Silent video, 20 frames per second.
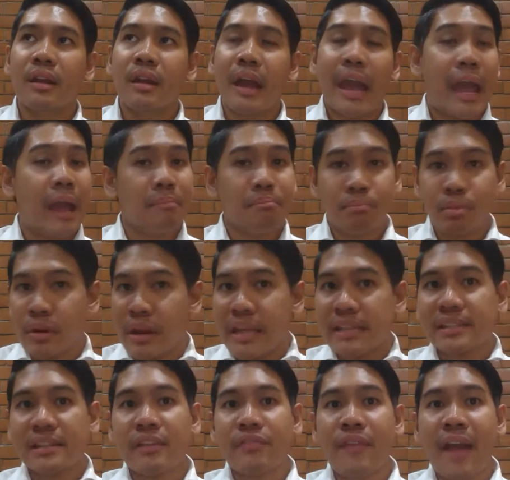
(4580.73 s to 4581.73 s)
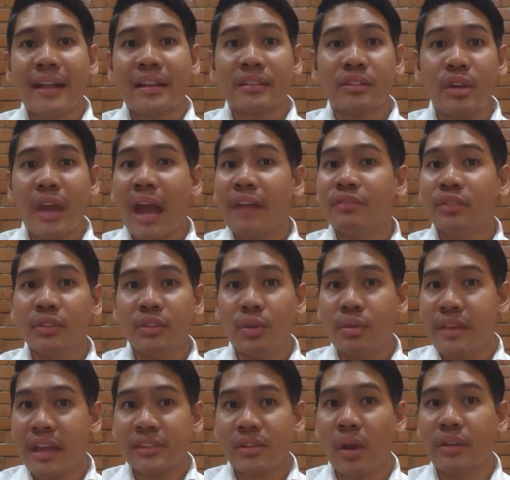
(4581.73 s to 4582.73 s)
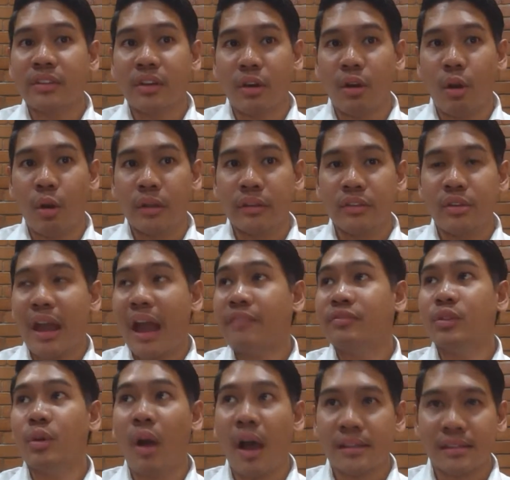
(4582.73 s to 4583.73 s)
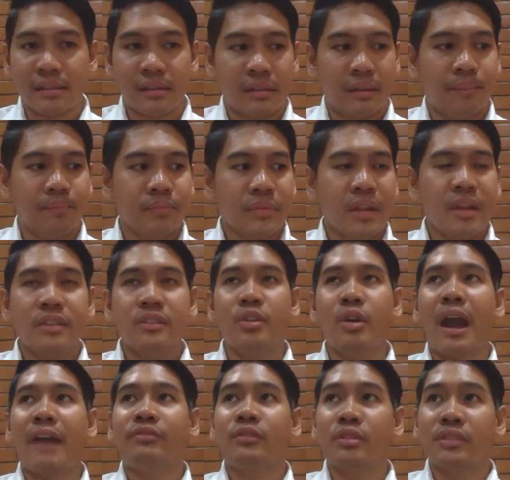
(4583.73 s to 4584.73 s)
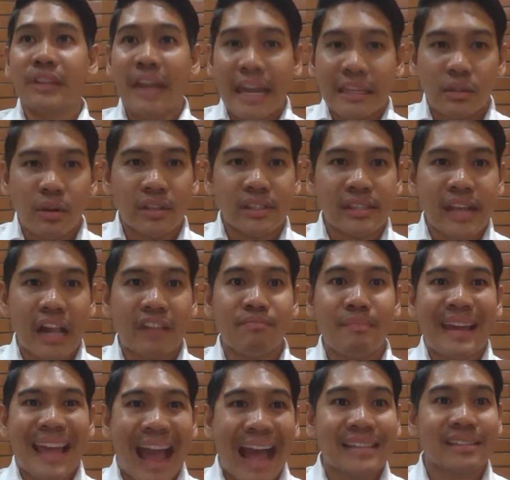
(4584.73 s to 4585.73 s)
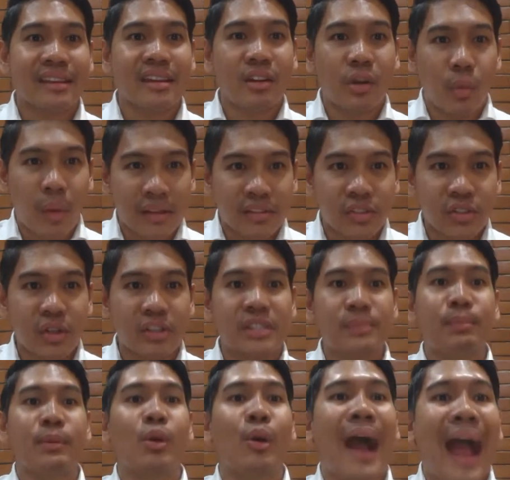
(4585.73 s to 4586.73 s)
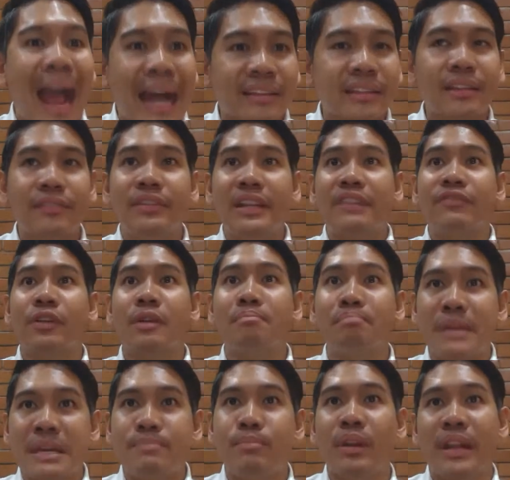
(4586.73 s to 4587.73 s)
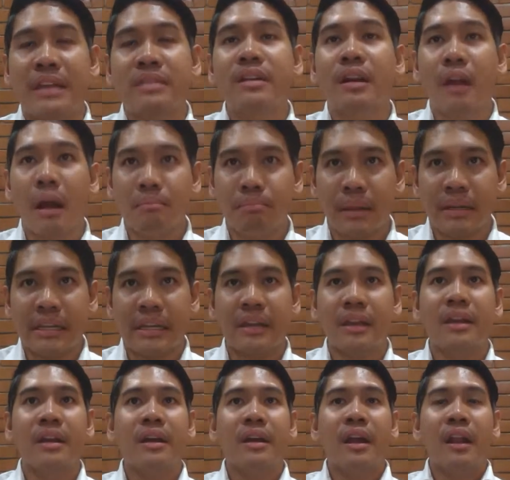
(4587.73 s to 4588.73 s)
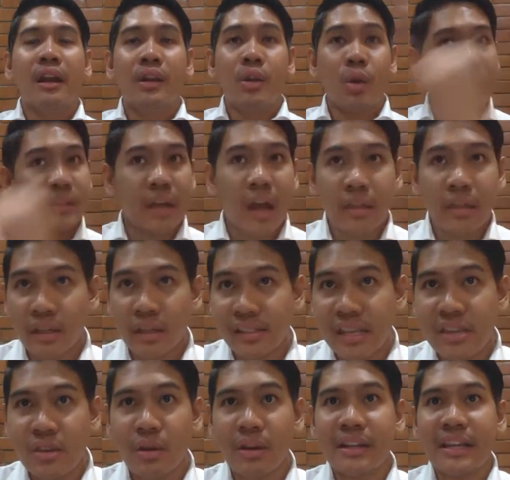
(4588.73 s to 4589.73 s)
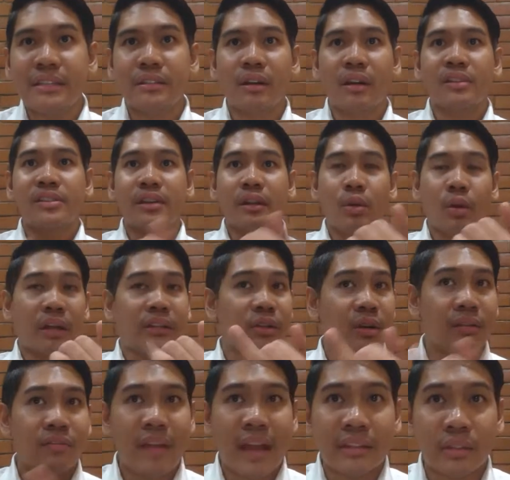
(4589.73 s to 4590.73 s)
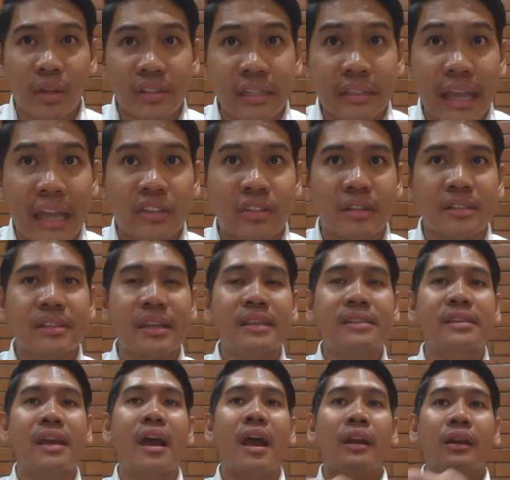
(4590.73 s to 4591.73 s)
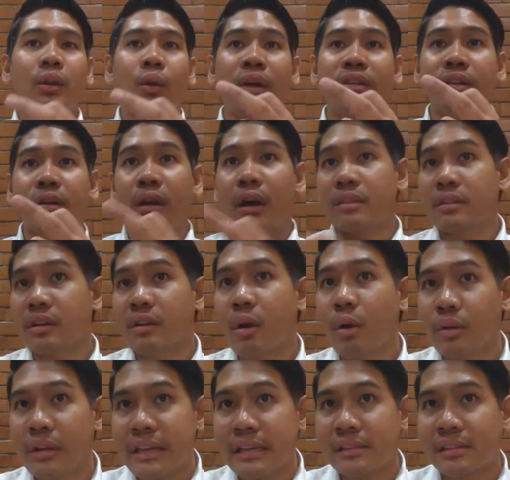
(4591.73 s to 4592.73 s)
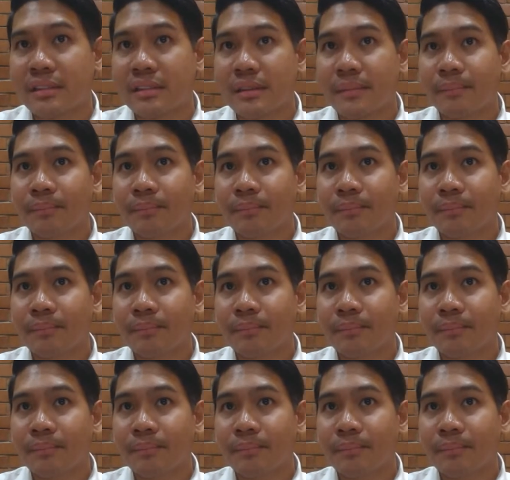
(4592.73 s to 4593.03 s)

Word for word: embrace the fact that you have to do things on your own, you have to hustle. You have to train yourself by asking questions proactively from people in the company. Look at other senior leaders, look at your vendors and agencies, look at your other colleagues.